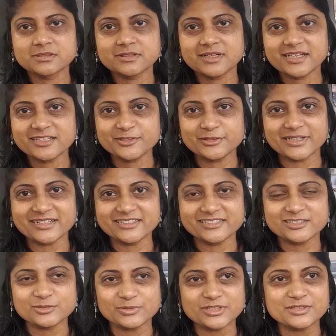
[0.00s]
Hi you
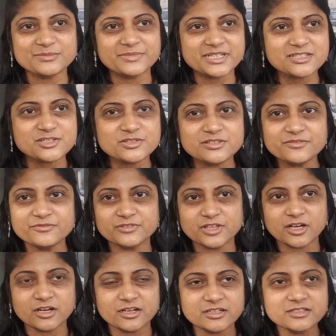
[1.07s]
guys, welcome back to the
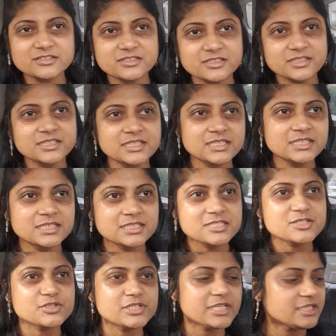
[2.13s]
vlog.
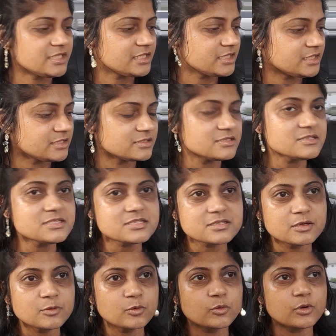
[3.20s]
Today is
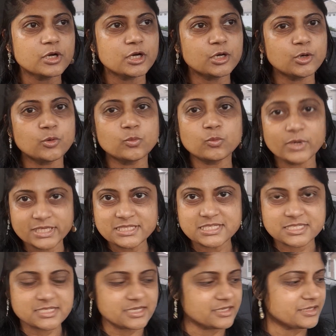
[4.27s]

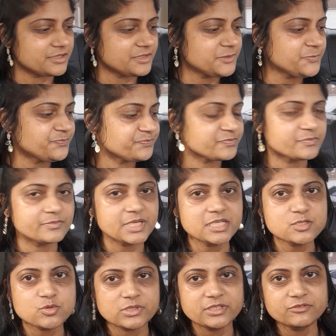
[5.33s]
Wednesday, May
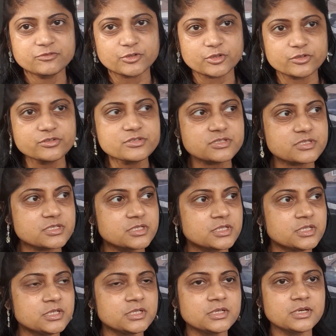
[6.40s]
21st.
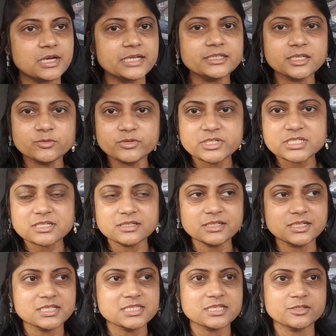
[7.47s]
I think we're just gonna
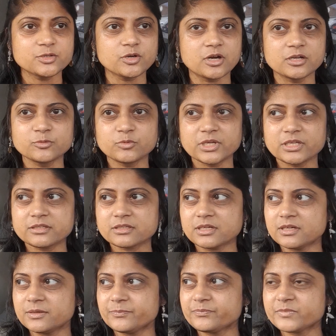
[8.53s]
continue on with
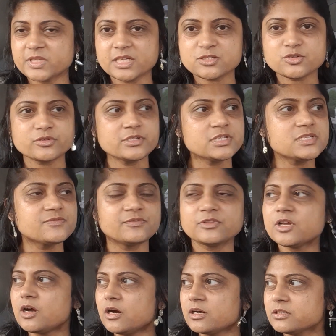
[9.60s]
yesterday's
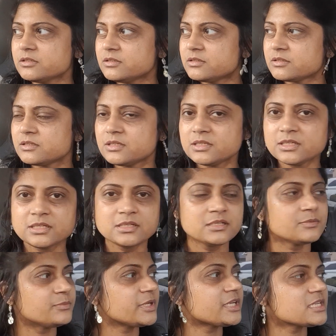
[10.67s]
vlog
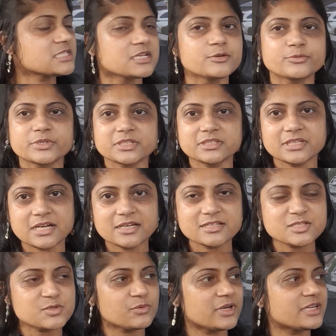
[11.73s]
because I
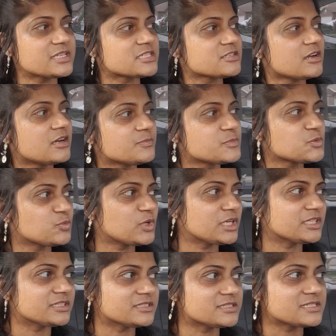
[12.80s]
realized where I stopped
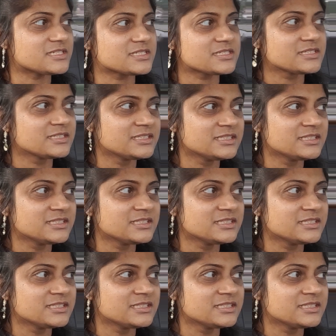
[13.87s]
was